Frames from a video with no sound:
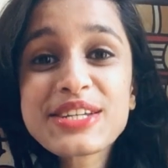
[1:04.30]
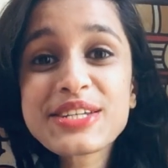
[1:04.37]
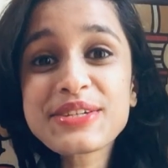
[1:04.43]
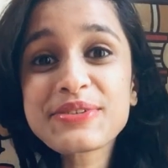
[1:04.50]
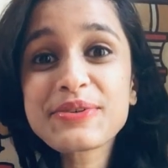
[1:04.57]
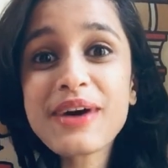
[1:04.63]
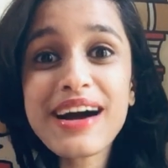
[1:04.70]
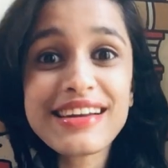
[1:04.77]

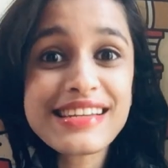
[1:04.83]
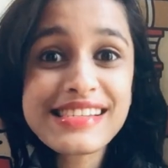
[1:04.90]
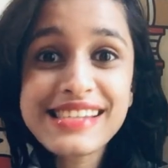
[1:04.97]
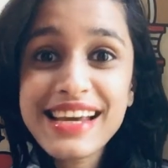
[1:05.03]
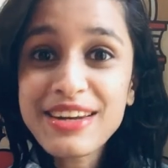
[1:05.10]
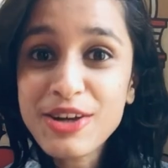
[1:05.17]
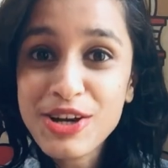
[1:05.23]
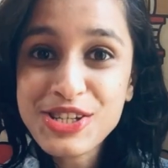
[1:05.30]
to
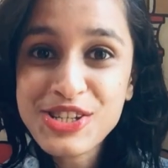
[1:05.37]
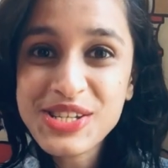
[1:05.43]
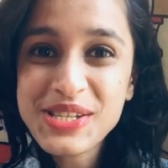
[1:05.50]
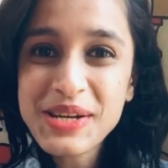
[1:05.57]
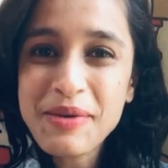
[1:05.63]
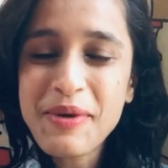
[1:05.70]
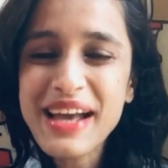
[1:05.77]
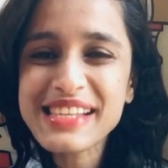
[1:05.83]
understand not just
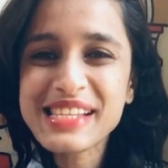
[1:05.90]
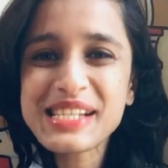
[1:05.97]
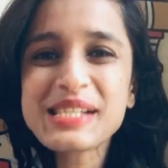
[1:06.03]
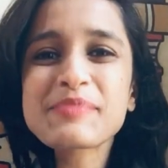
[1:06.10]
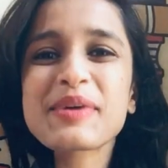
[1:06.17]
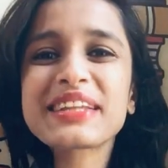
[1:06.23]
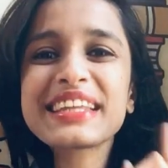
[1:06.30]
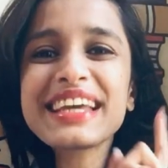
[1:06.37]
the
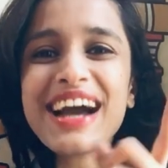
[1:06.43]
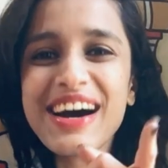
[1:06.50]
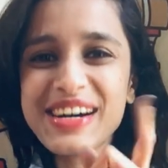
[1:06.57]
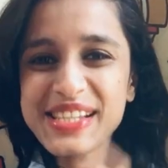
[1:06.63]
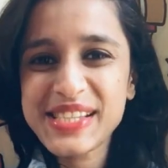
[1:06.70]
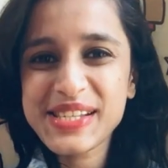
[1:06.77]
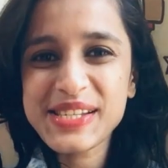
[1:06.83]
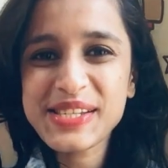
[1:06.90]
questions, but the
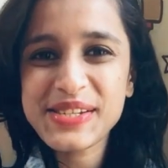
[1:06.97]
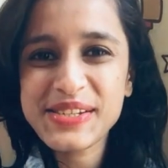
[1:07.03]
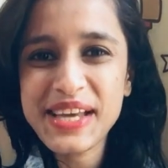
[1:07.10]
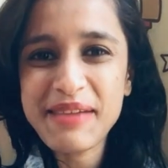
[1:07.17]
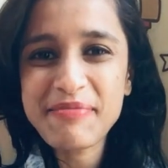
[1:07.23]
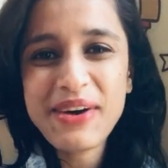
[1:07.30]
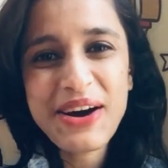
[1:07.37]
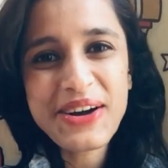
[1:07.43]
answers to
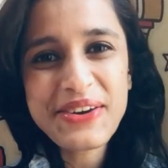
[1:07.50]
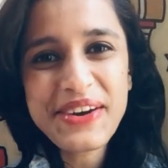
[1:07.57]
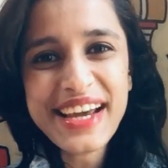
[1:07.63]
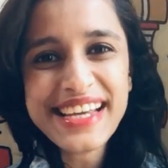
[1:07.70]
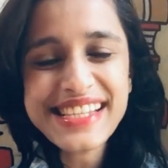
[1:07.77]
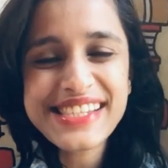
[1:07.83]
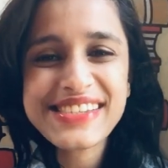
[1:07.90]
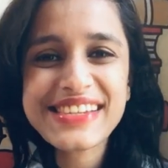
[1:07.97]
them. All
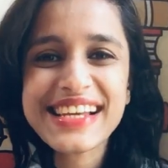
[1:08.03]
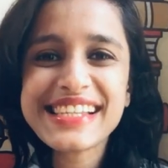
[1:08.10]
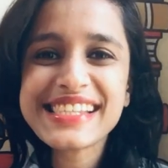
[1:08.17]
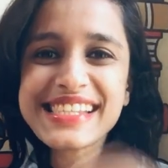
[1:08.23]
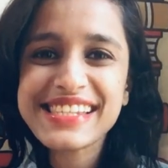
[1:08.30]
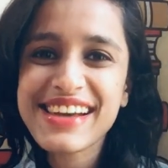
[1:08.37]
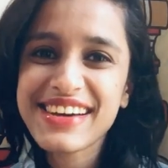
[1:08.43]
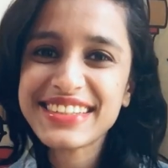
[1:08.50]
right, so
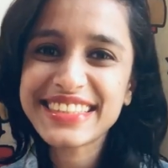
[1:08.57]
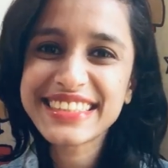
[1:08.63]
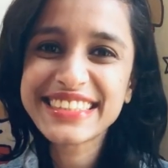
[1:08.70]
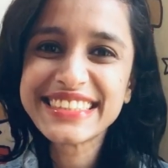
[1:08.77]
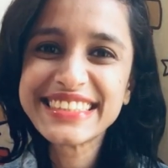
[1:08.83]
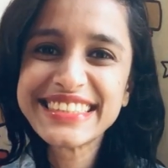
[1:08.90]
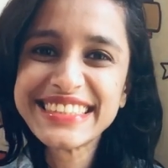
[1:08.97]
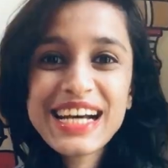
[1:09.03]
let's start.
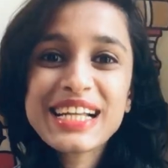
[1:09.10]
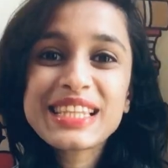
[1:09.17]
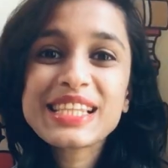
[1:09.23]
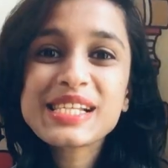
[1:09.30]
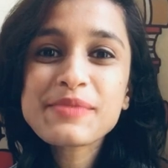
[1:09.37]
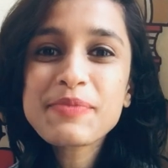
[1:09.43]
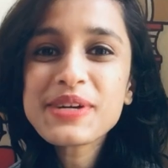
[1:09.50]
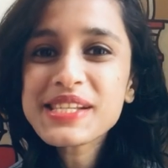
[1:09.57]

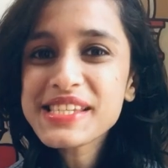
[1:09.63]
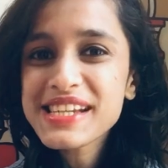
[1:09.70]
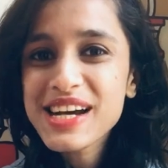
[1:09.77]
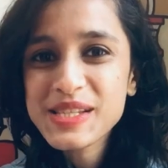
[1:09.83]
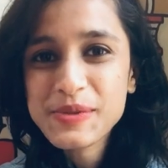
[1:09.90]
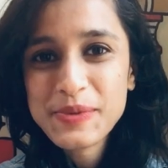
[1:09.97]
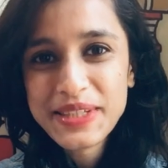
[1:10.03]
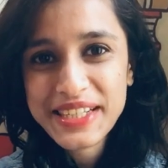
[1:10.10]
This book
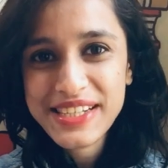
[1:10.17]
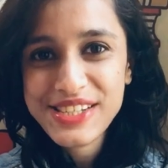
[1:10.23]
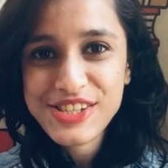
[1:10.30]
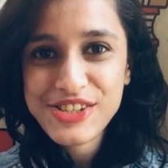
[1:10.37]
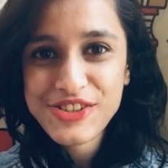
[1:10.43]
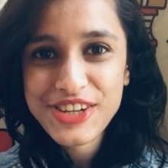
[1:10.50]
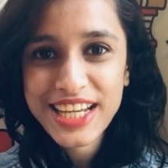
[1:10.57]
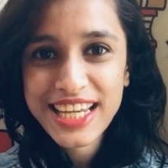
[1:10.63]
starts with
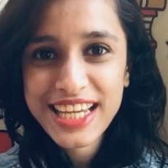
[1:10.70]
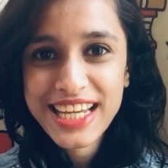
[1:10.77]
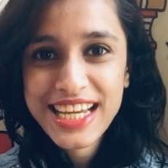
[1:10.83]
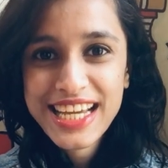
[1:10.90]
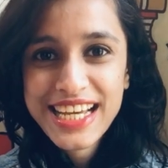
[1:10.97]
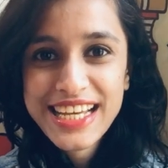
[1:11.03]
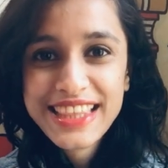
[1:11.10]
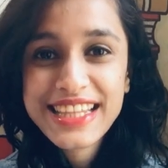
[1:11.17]
history.
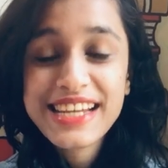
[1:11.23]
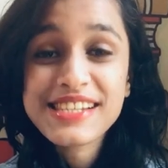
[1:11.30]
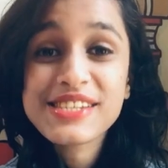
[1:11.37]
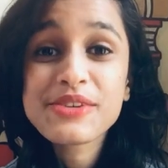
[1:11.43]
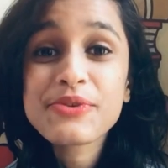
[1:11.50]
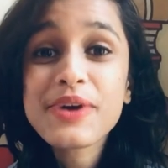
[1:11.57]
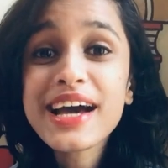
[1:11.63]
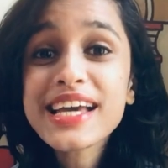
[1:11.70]
That is
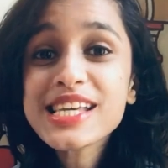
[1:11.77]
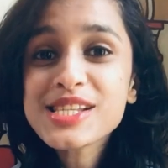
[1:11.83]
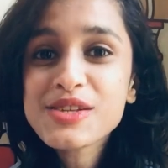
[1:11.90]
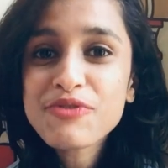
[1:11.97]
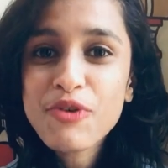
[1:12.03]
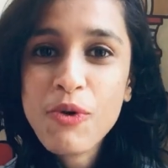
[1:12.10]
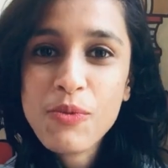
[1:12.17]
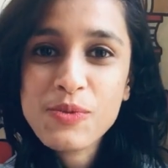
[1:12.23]
the rise
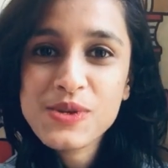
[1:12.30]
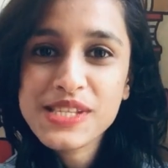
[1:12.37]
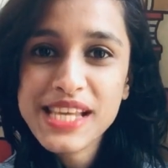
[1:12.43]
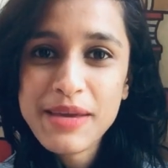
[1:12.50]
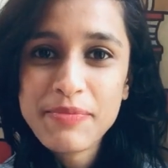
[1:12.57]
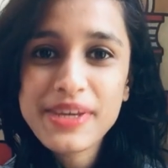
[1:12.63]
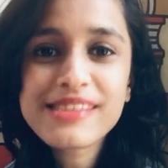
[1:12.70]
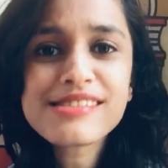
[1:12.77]
of Homo
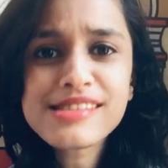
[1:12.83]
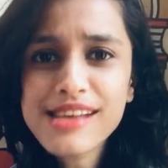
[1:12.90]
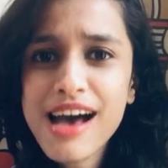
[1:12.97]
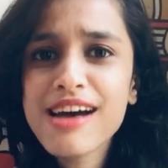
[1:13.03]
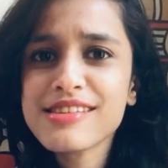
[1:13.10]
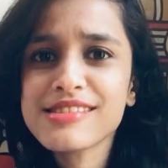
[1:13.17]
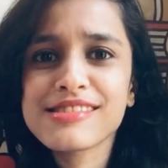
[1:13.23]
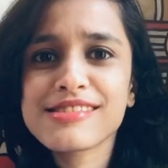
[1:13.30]
sapiens,
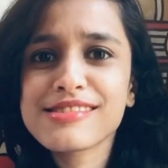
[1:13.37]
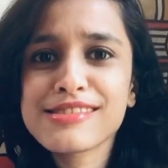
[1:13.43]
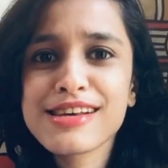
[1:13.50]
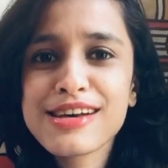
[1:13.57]
us.